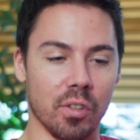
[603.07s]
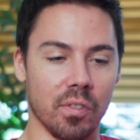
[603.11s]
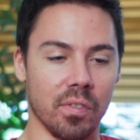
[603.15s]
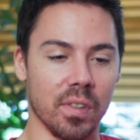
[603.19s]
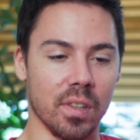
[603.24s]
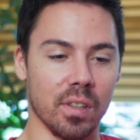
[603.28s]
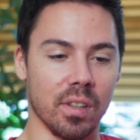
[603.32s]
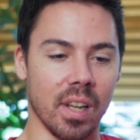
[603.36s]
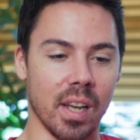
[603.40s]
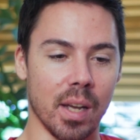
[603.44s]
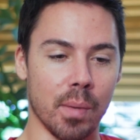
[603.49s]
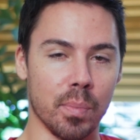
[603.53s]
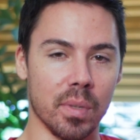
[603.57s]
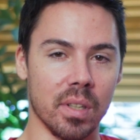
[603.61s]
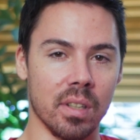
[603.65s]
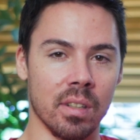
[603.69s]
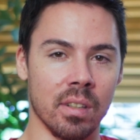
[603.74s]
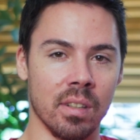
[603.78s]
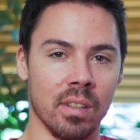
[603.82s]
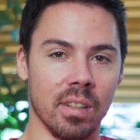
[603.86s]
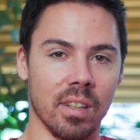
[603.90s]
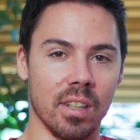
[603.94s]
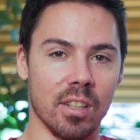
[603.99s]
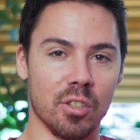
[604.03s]
you feel happy
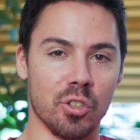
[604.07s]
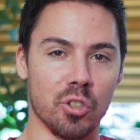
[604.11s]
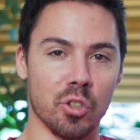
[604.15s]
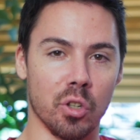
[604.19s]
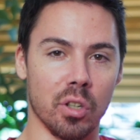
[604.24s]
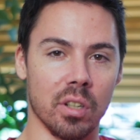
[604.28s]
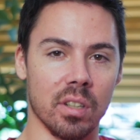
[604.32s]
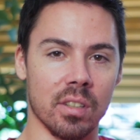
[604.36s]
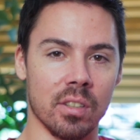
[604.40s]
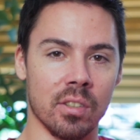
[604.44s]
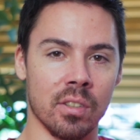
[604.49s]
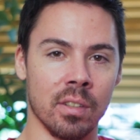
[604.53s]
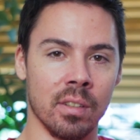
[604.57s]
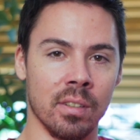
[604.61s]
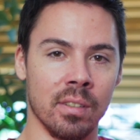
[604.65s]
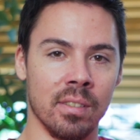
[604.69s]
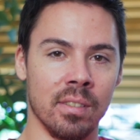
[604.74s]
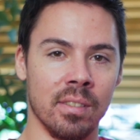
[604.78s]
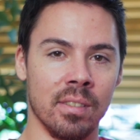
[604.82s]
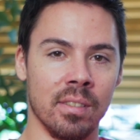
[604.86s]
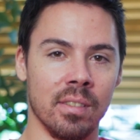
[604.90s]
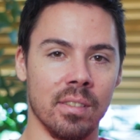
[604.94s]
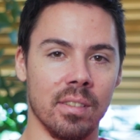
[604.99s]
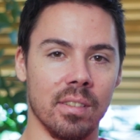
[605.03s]
and joyous
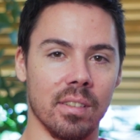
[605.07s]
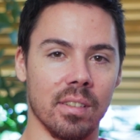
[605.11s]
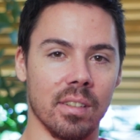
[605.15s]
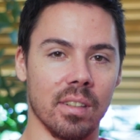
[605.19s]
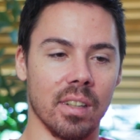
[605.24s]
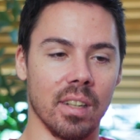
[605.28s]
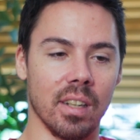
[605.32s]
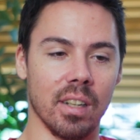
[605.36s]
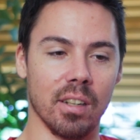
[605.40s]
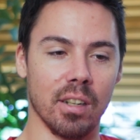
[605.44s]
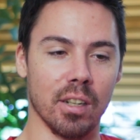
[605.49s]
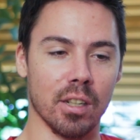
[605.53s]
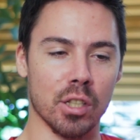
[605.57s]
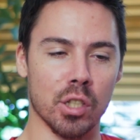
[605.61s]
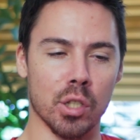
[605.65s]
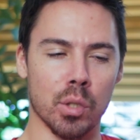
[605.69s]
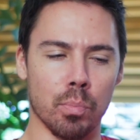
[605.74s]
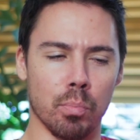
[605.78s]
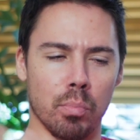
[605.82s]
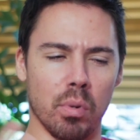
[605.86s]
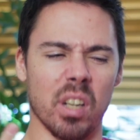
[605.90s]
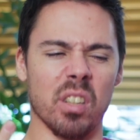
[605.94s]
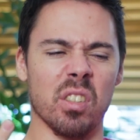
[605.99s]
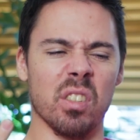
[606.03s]
and
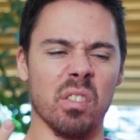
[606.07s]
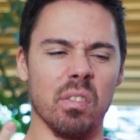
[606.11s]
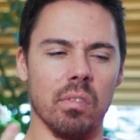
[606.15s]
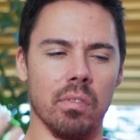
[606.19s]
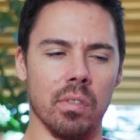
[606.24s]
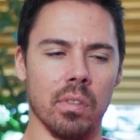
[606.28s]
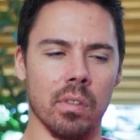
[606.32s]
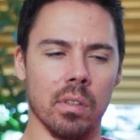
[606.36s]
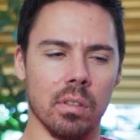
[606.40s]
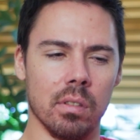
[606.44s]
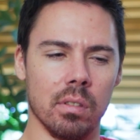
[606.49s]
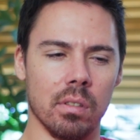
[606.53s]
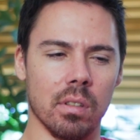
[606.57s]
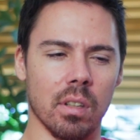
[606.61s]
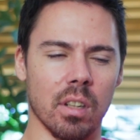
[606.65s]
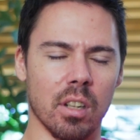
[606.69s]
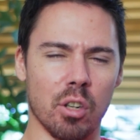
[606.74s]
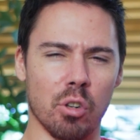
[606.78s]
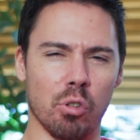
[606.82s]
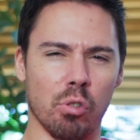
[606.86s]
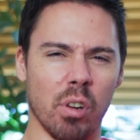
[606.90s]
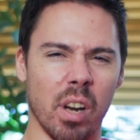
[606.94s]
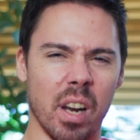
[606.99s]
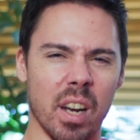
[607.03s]
expressive, and
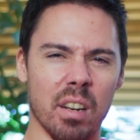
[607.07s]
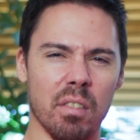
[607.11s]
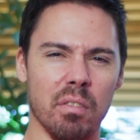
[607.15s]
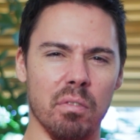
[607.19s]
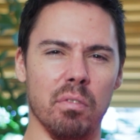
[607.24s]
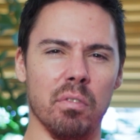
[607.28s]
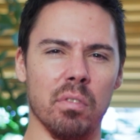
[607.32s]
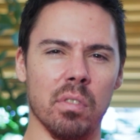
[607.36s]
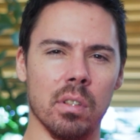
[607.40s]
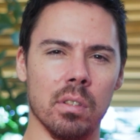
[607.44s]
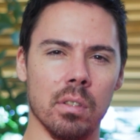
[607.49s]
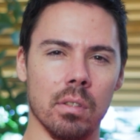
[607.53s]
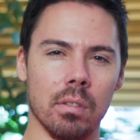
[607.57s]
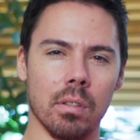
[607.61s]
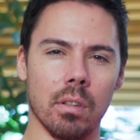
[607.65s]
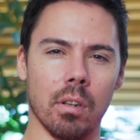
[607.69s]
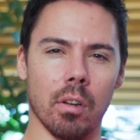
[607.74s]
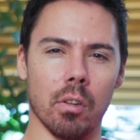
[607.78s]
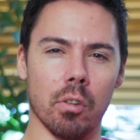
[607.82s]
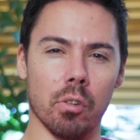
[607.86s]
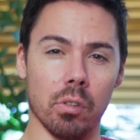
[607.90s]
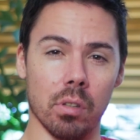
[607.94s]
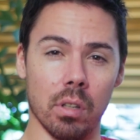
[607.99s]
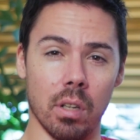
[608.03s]
creative?
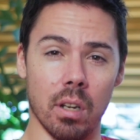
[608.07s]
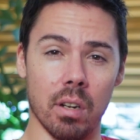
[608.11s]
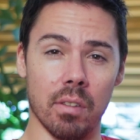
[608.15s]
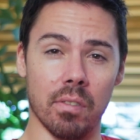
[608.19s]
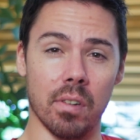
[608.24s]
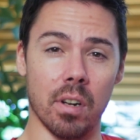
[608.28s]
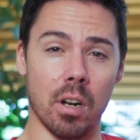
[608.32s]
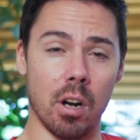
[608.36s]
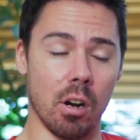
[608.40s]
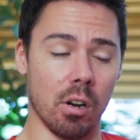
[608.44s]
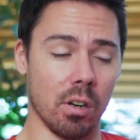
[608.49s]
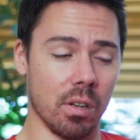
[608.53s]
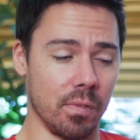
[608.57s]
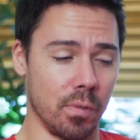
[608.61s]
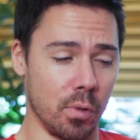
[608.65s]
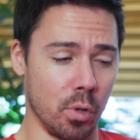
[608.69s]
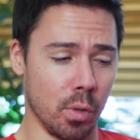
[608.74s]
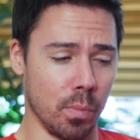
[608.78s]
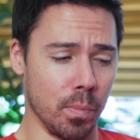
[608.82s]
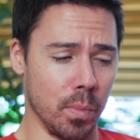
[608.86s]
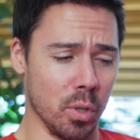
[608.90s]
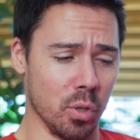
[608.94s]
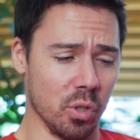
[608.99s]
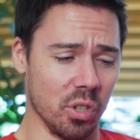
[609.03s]
Are there a lot of
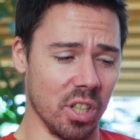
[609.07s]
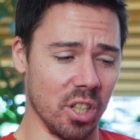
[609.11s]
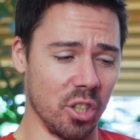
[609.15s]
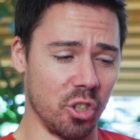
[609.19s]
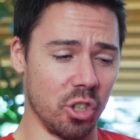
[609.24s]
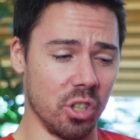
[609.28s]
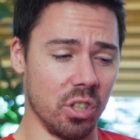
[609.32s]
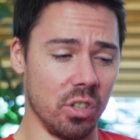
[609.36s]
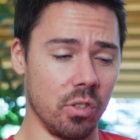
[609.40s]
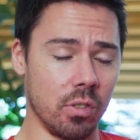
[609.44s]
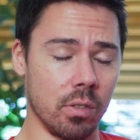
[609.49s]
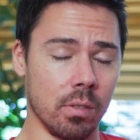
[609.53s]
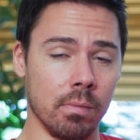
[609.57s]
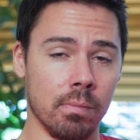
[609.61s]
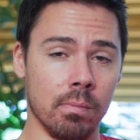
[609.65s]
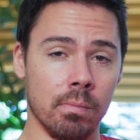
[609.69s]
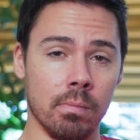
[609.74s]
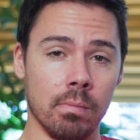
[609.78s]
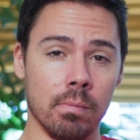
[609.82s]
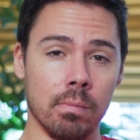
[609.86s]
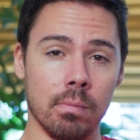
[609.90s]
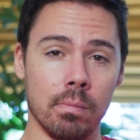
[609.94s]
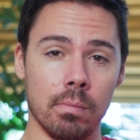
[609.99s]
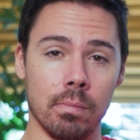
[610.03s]
carnivore musicians?
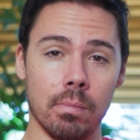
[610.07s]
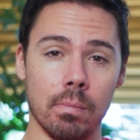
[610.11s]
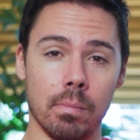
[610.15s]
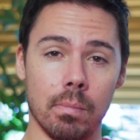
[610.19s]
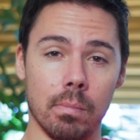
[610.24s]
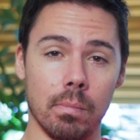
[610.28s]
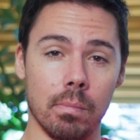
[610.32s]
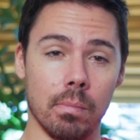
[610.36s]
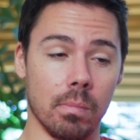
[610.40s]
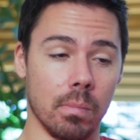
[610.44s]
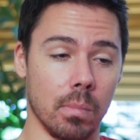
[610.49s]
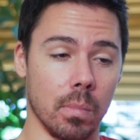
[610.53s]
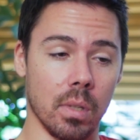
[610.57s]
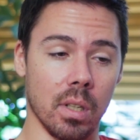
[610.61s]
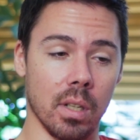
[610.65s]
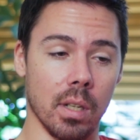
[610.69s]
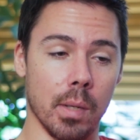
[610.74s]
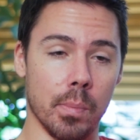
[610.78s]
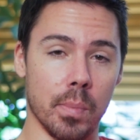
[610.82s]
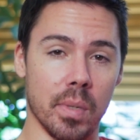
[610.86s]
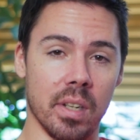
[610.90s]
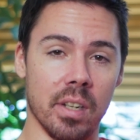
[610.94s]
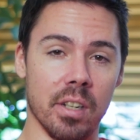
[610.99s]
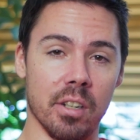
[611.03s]

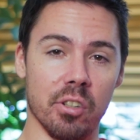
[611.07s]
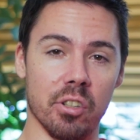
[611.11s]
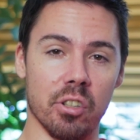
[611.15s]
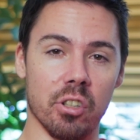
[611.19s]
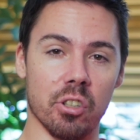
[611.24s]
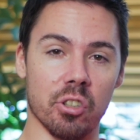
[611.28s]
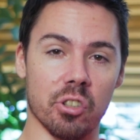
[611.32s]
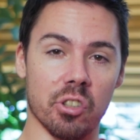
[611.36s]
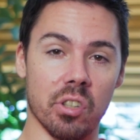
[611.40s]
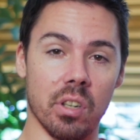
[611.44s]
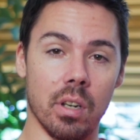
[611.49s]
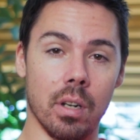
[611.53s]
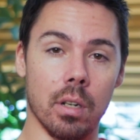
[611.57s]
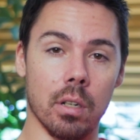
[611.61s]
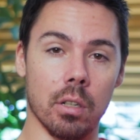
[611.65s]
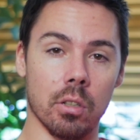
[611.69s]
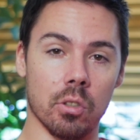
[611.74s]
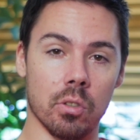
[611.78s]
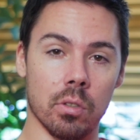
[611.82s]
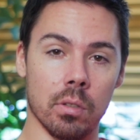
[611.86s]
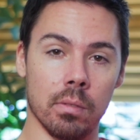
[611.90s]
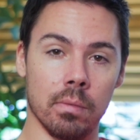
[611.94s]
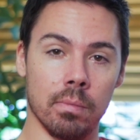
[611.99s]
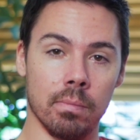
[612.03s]
Let me hear your
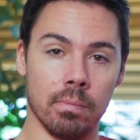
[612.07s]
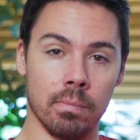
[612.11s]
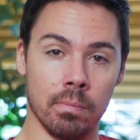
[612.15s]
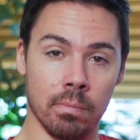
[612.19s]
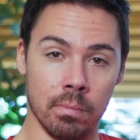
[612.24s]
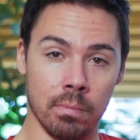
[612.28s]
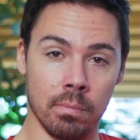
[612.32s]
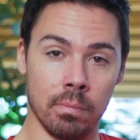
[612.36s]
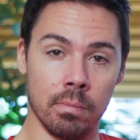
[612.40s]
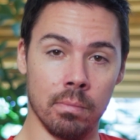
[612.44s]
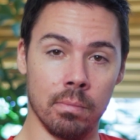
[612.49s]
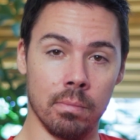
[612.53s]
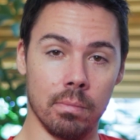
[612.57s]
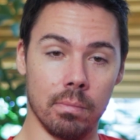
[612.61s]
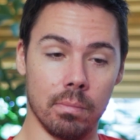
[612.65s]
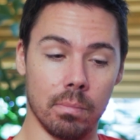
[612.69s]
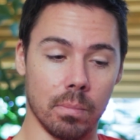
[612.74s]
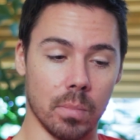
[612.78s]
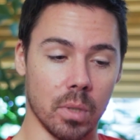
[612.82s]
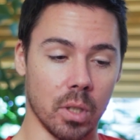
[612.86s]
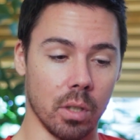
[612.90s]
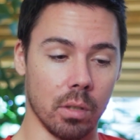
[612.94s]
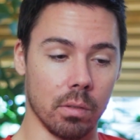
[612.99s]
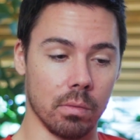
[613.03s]
songs.
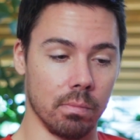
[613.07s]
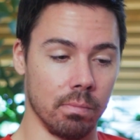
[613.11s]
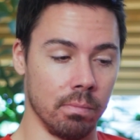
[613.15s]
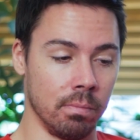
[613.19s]
So,